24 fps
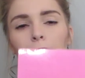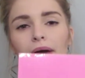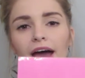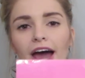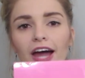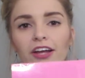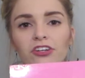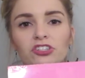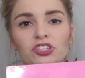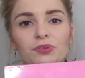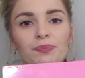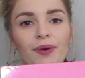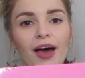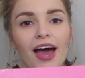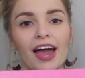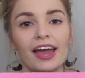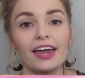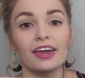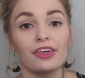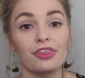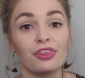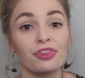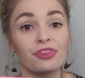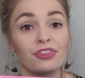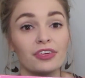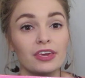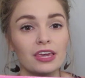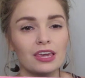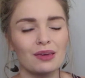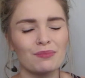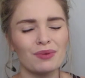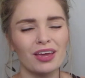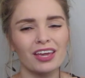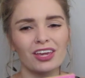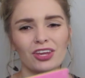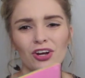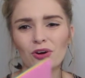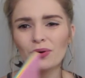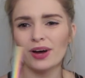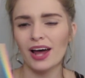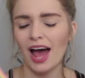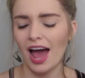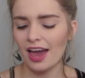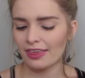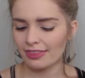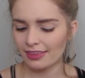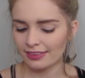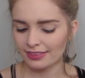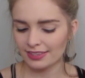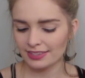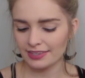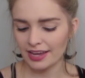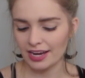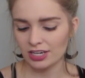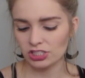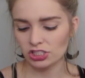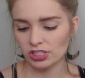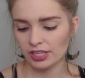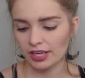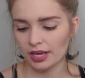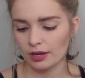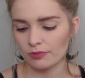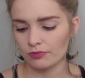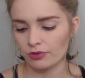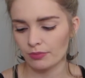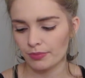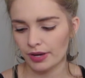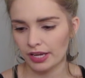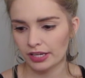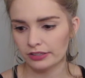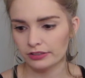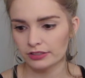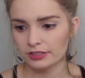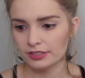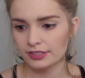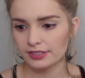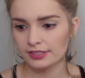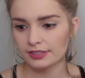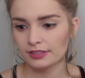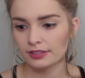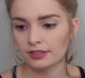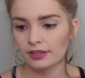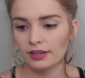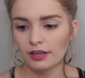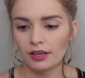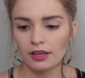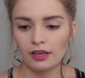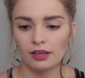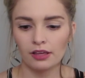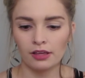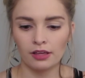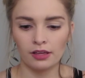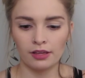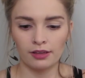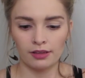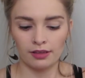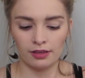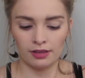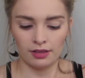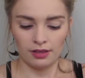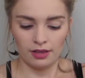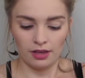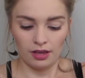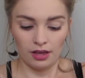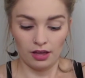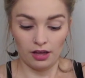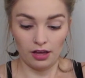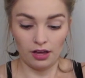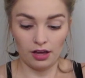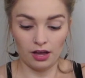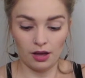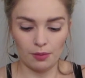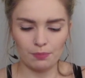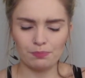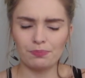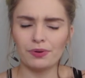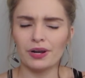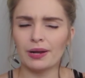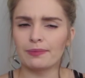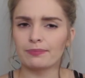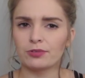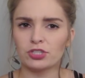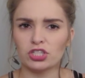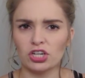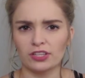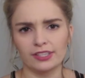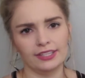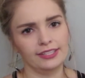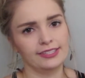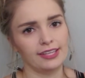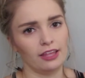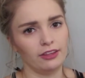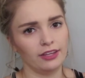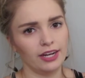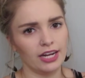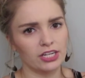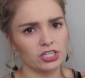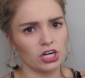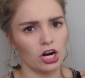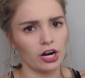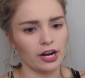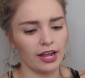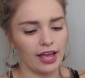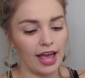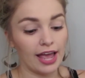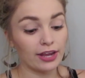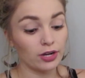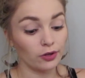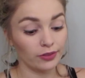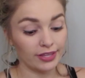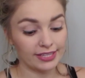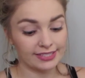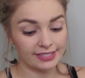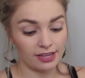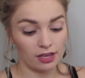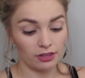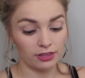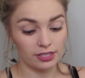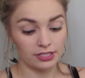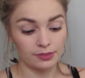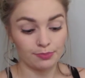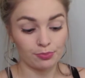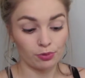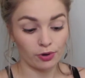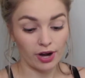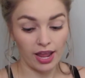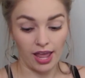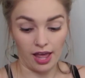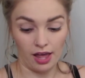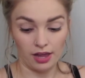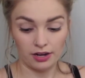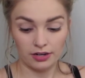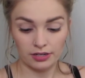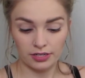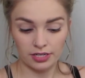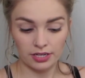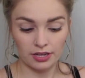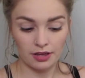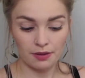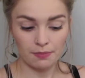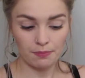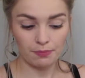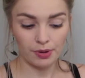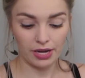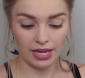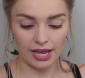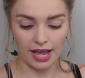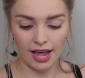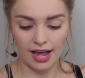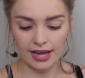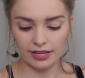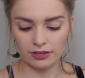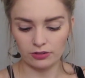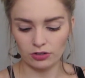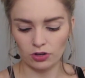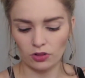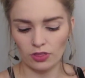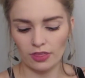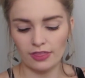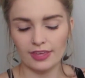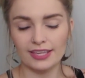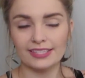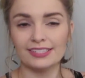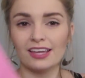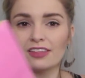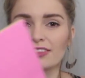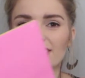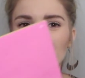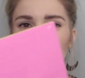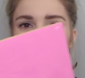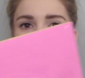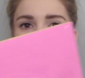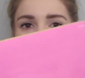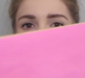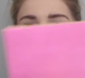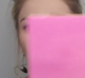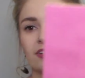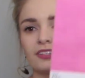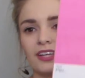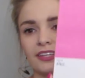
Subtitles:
match my theme. And you know what? I think this actually came from Michaels. But I'm sure they sell it at Target. I know they sell this brand, but I don't know that they sell these colors